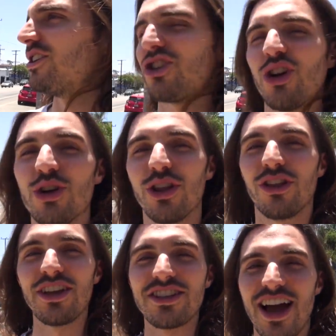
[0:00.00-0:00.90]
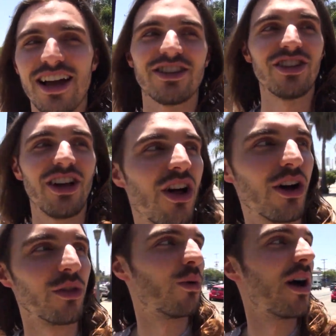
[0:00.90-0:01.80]
to show you the things I see
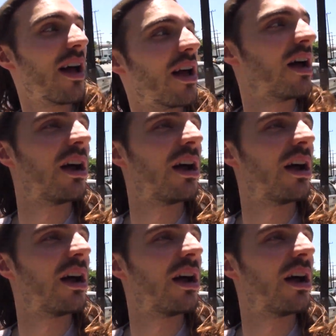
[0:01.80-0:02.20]
along the way.